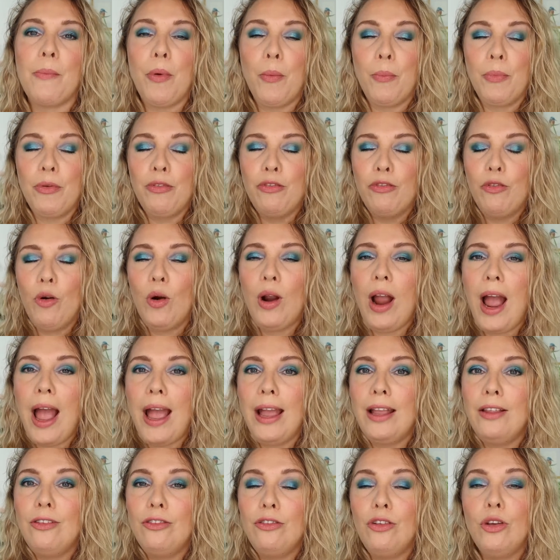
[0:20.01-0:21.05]
But before
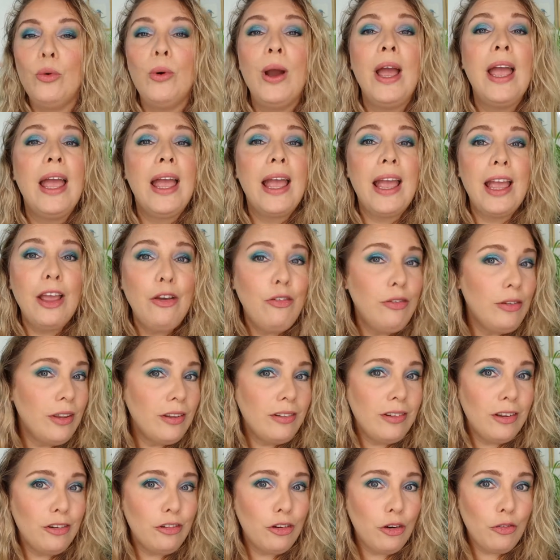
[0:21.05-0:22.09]
I do, if
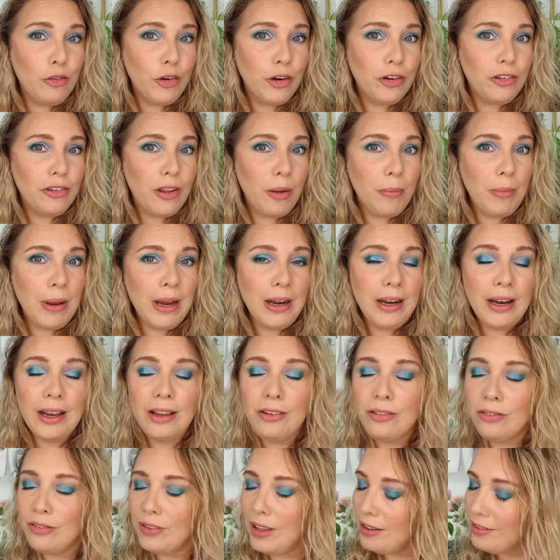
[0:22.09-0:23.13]
this is your first time here,
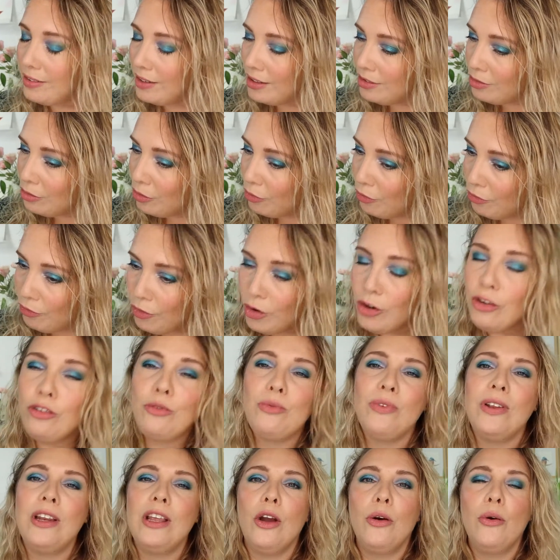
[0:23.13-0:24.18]
if this is the
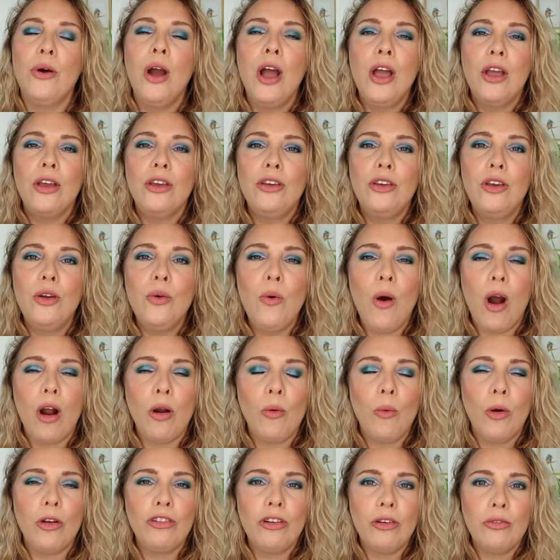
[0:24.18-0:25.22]
first video you
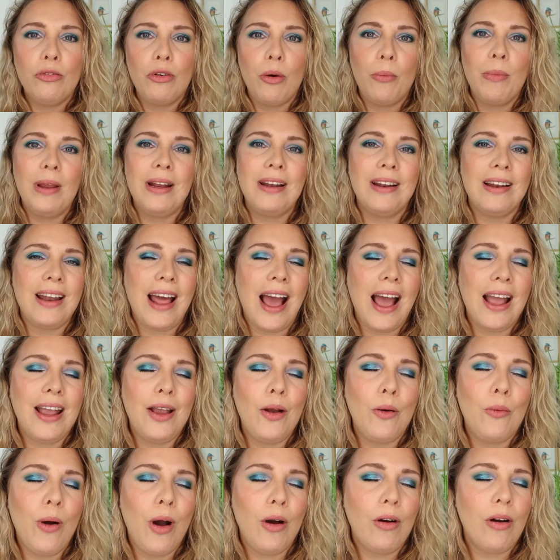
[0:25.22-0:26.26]
are watching from me, then hi,
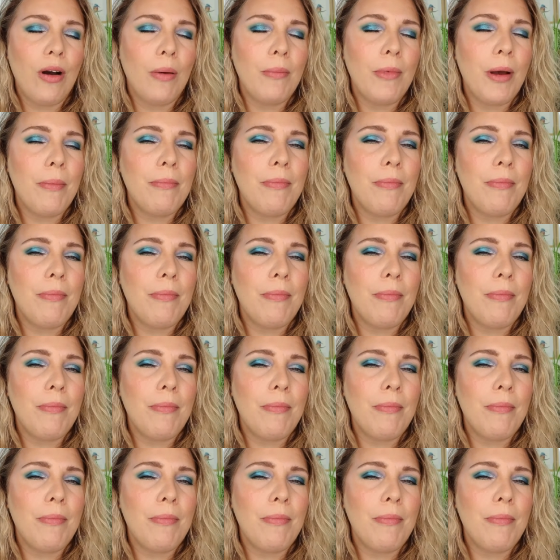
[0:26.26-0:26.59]
welcome.